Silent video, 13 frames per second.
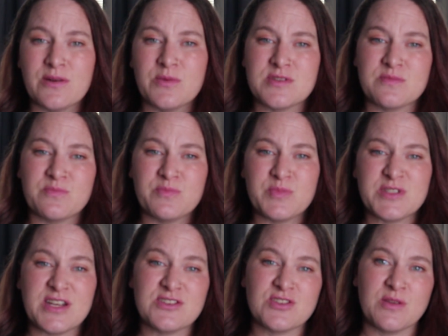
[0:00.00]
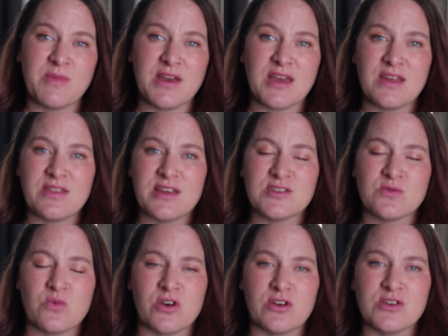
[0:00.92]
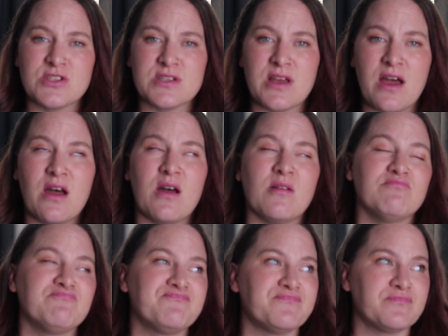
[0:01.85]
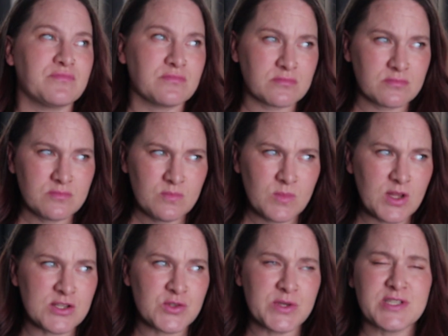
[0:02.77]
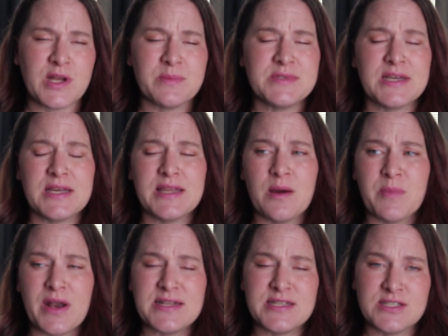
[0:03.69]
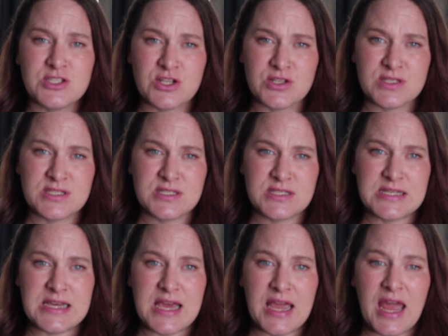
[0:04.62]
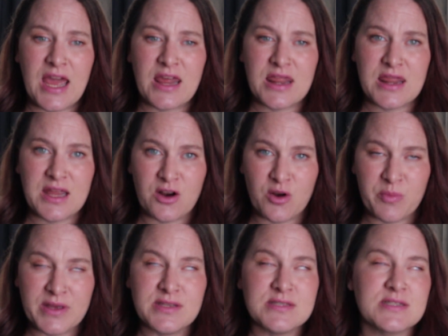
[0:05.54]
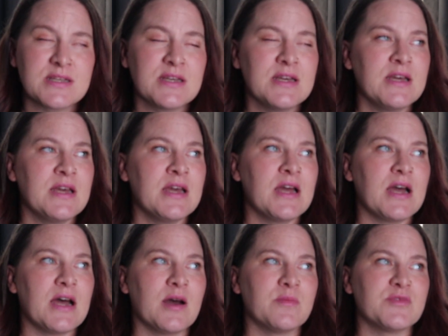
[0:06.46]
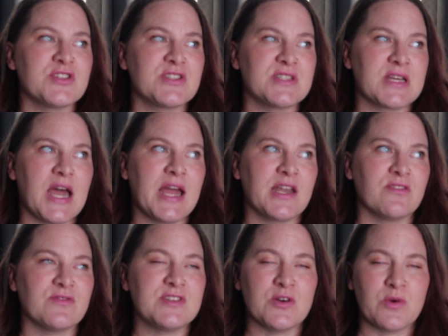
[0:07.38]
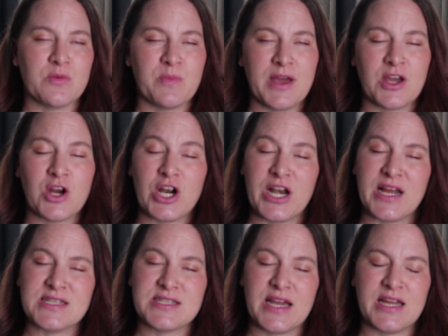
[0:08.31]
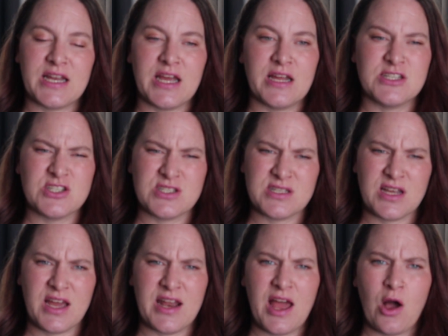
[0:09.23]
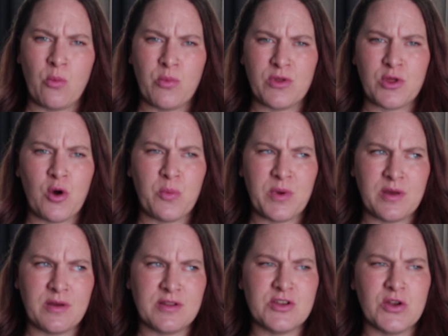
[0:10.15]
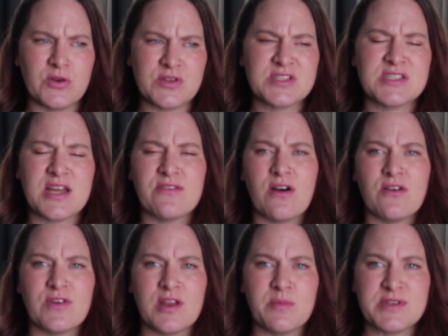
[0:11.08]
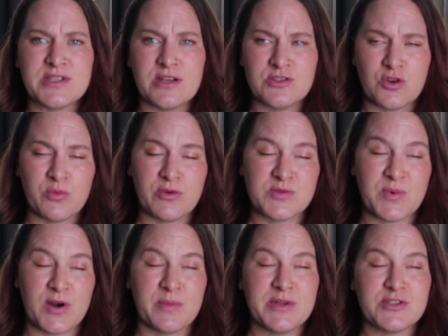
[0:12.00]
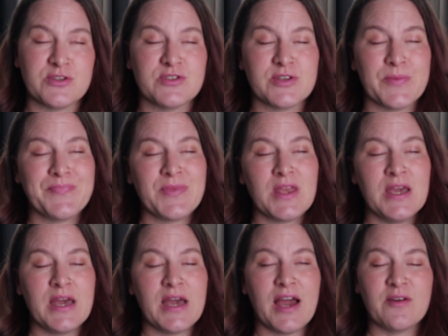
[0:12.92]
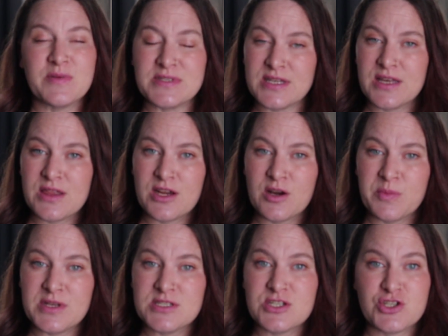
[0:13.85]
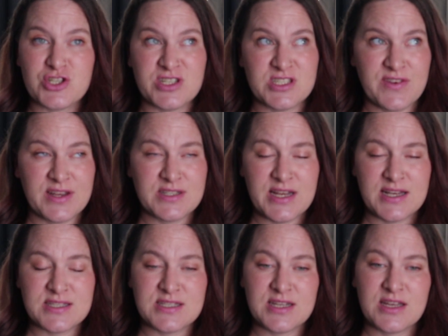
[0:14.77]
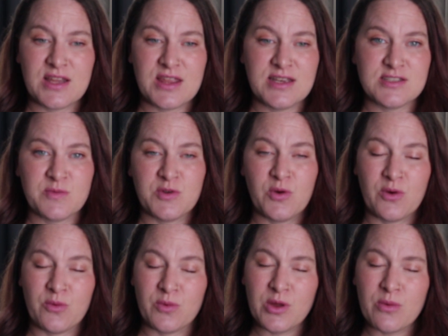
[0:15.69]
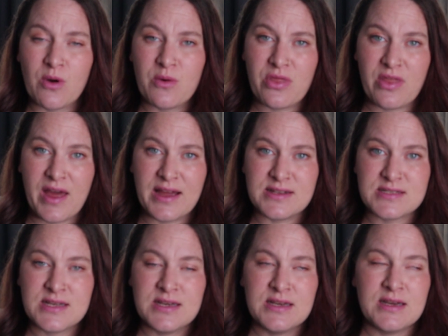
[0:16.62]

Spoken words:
It was potentially making things worse. So I stopped taking that, but I did start seeing a therapist just to kind of deal with my current anxiety and just to kind of help with coping, you know, to stave off any potential postpartum issues. So I've been seeing a therapist. She's fantastic. Things have been going really well with that.